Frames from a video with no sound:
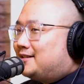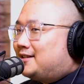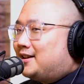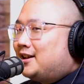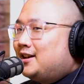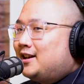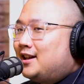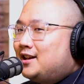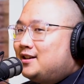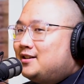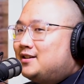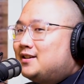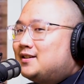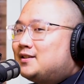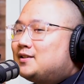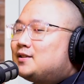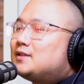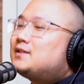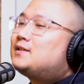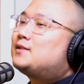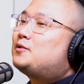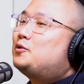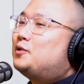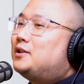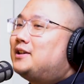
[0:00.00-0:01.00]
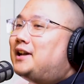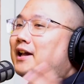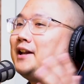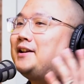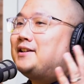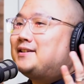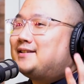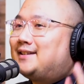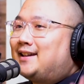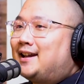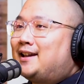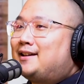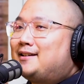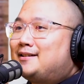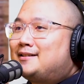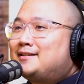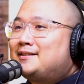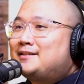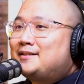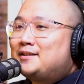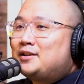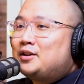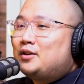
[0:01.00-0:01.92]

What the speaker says: And then he just couldn't understand.